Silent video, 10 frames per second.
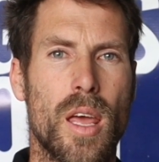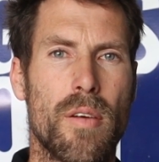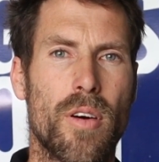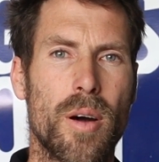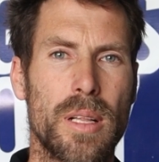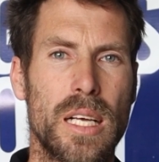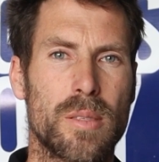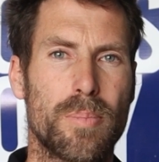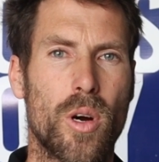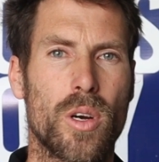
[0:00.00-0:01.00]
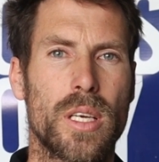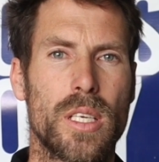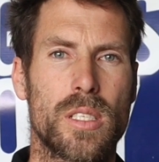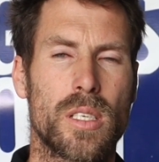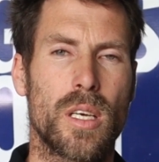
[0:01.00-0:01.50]
Now fiberglass bog
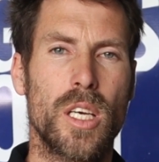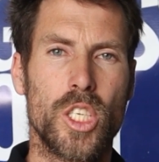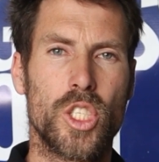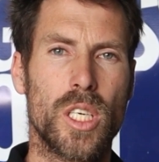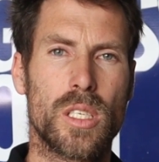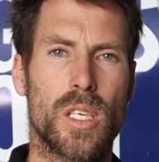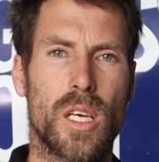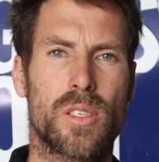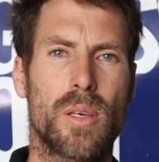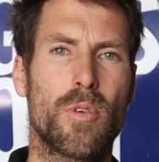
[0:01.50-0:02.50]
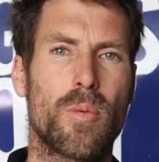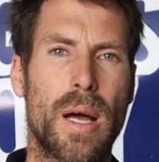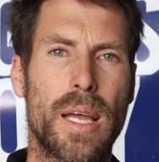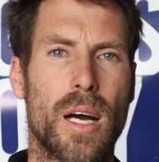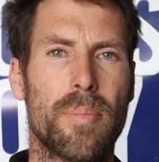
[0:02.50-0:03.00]
is just a simple
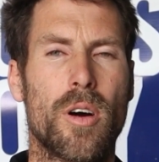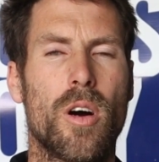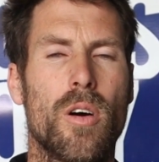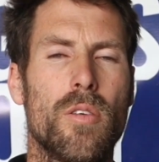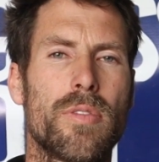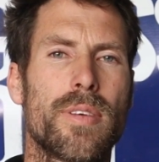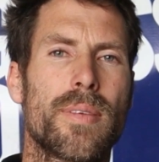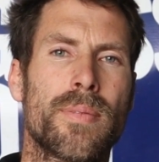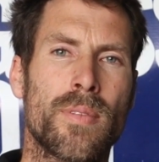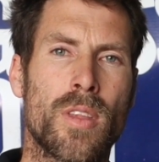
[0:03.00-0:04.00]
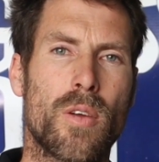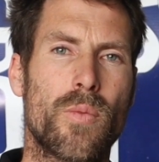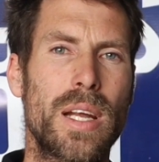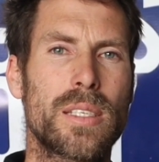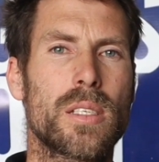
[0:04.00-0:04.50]
makeup of
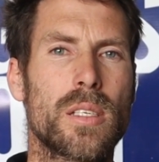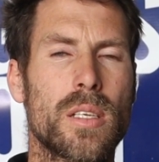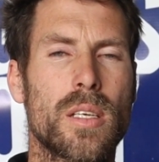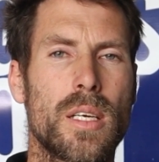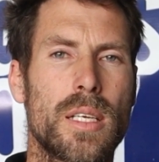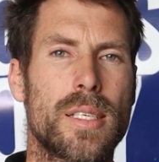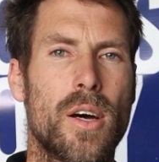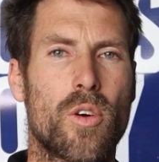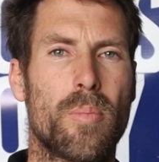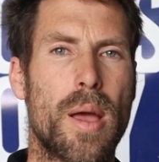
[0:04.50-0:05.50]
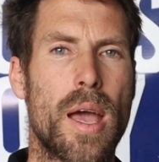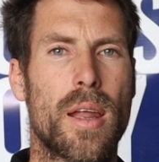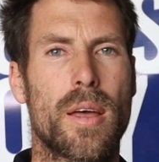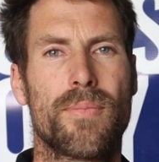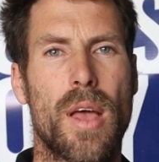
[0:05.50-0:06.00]
resin, talcum
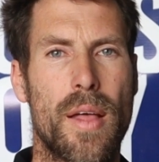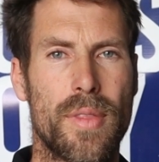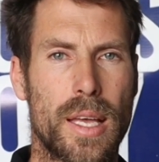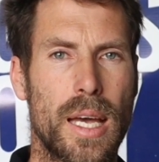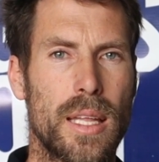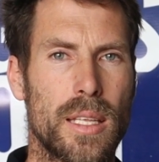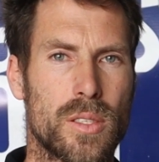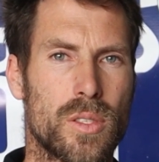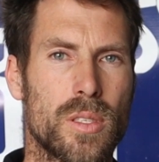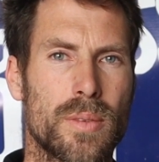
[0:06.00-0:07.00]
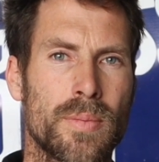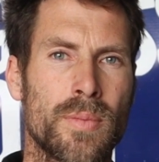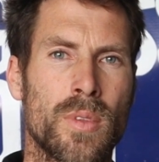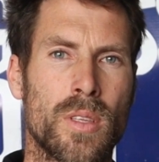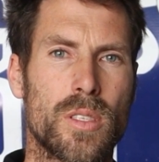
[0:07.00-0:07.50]
powder and the catalyst.
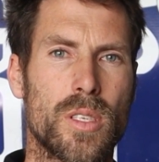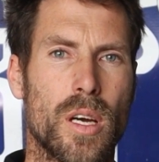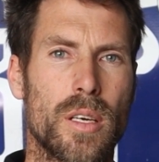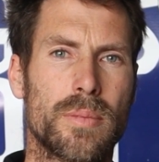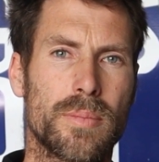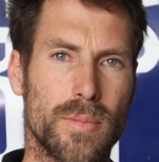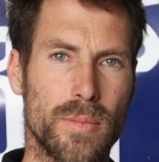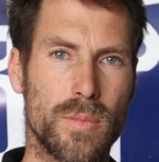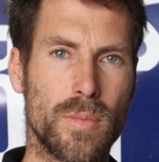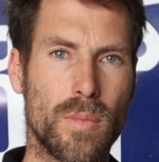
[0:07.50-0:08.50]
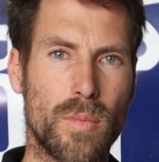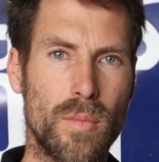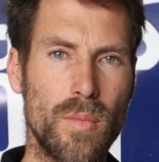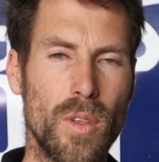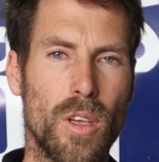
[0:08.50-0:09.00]
So
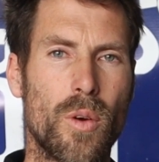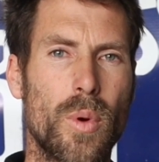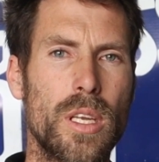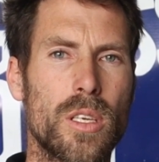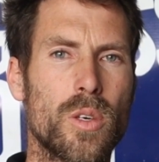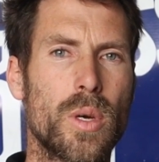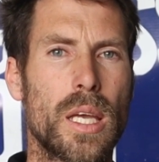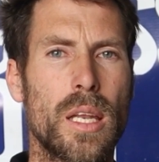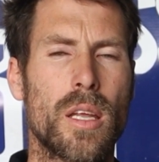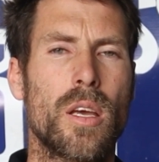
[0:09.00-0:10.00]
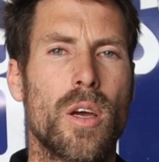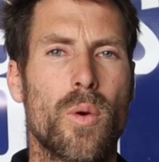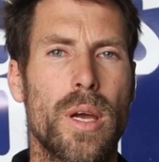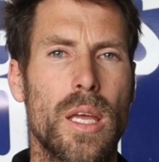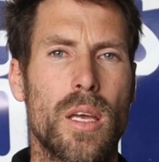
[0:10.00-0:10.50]
when you're doing it,
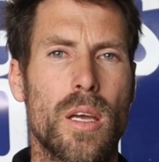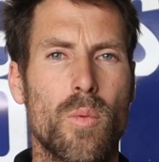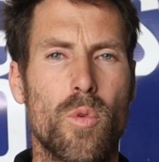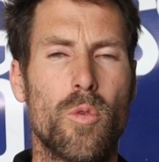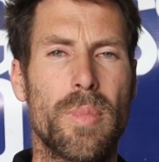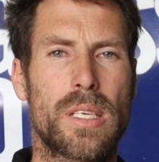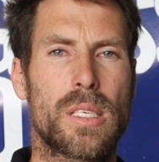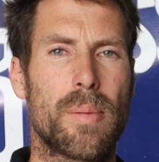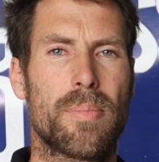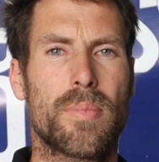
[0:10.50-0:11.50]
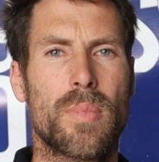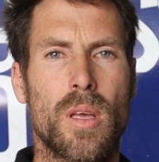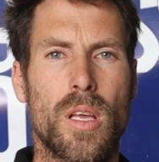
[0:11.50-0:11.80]
we will mix up